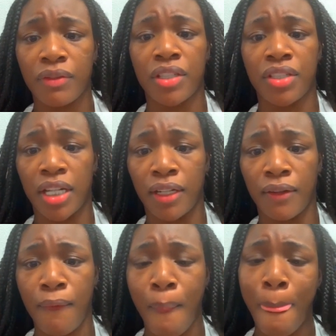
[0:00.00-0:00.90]
For sure.
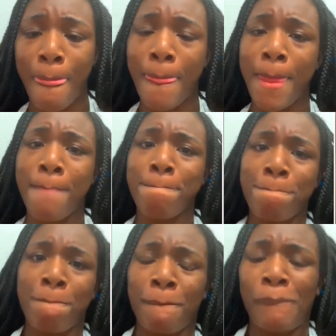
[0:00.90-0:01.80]

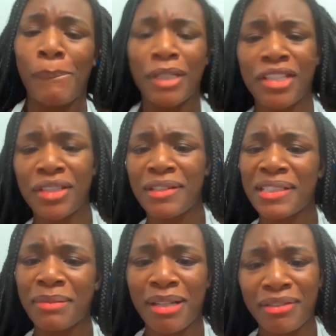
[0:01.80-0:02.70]
But you know,
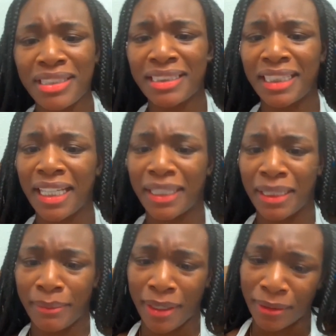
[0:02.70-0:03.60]
something I was just thinking
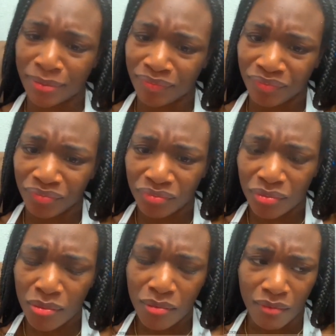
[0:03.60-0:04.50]
about.
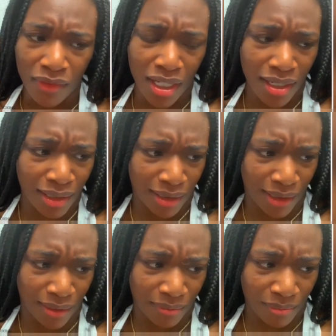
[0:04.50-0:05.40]

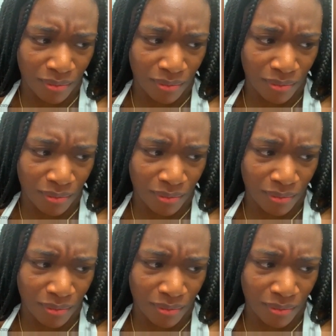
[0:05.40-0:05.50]
I